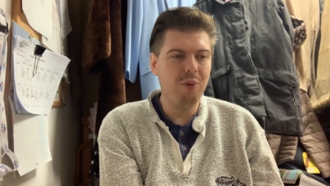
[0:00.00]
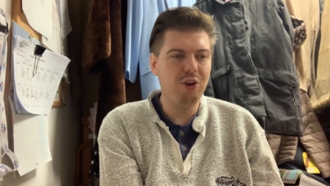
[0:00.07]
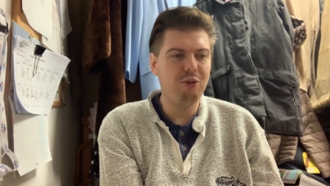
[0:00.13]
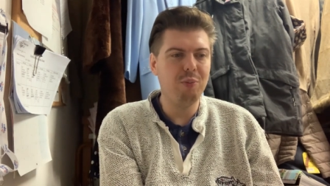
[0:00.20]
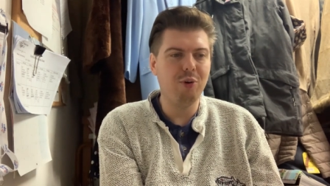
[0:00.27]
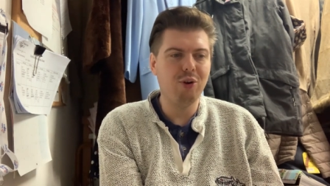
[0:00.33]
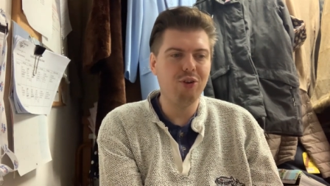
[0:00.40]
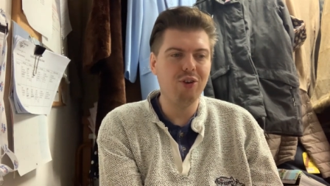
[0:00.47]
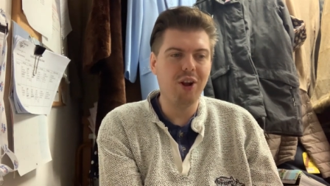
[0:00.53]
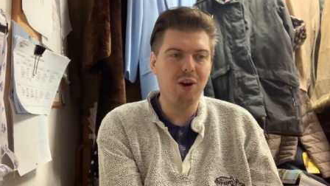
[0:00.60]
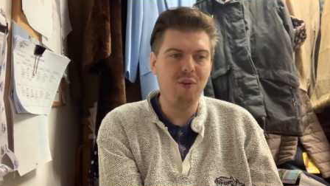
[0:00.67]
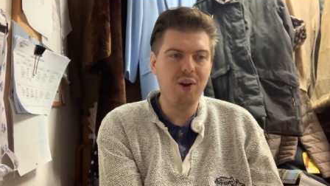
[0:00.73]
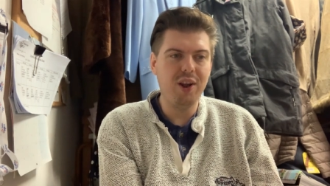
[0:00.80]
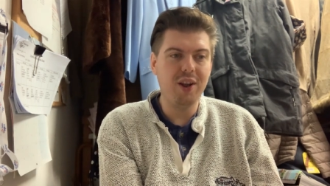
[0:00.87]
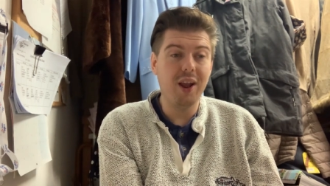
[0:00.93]
which book should I
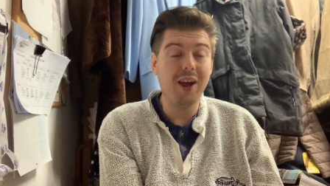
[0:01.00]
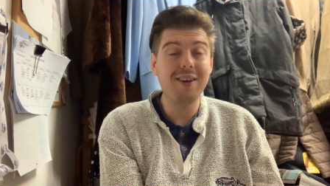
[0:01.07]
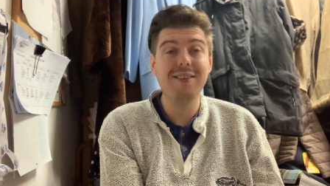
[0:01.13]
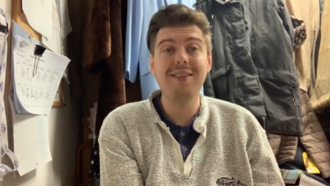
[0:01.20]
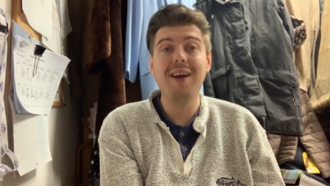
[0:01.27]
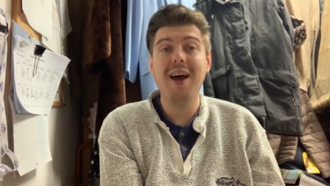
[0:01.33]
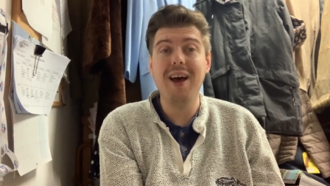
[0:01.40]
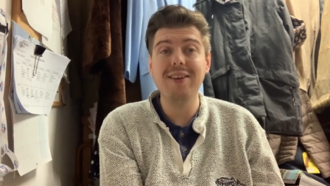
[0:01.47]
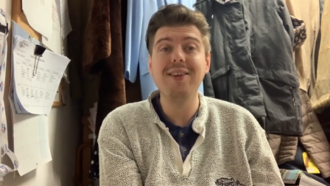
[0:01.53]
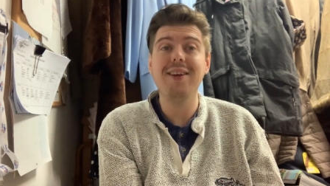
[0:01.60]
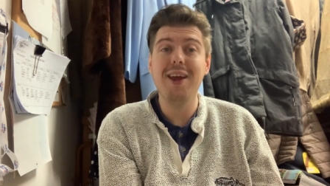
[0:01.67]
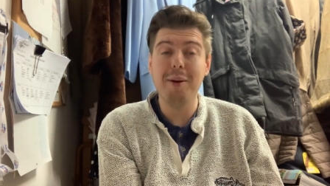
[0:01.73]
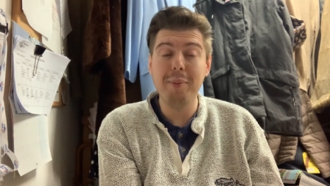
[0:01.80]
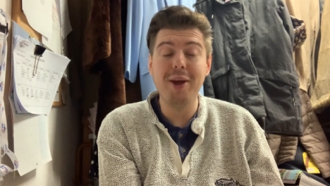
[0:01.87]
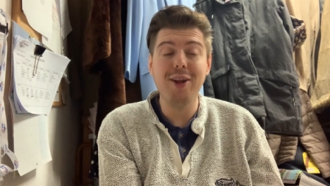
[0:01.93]
read next,
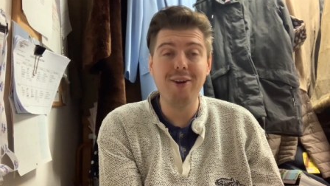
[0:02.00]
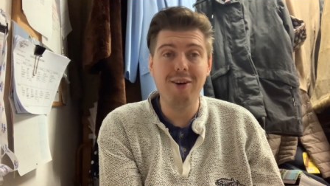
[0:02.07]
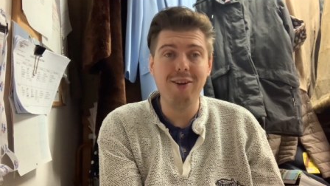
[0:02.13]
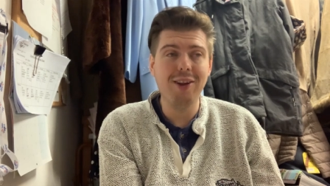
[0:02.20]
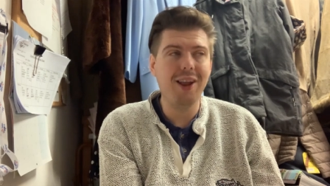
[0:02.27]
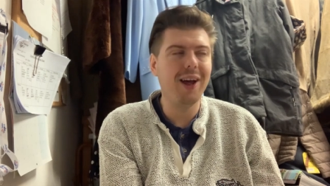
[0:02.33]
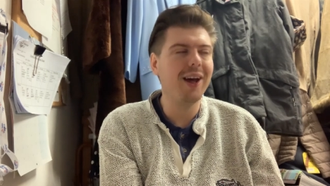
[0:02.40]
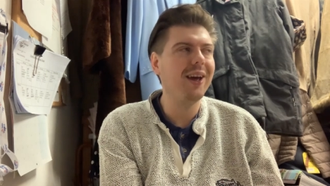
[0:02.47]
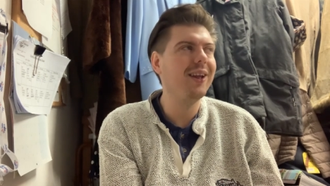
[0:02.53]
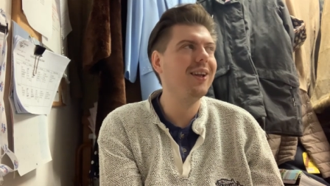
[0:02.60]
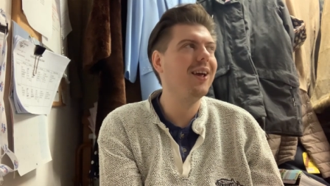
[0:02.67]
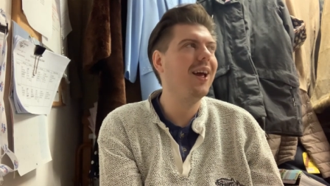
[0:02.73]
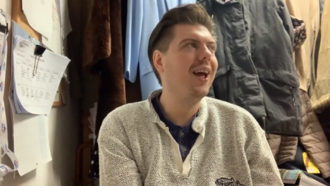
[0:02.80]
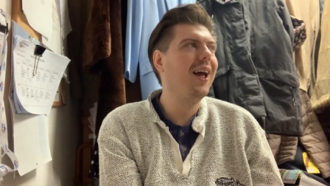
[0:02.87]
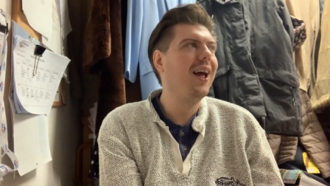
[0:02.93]
hasn't yet made it online.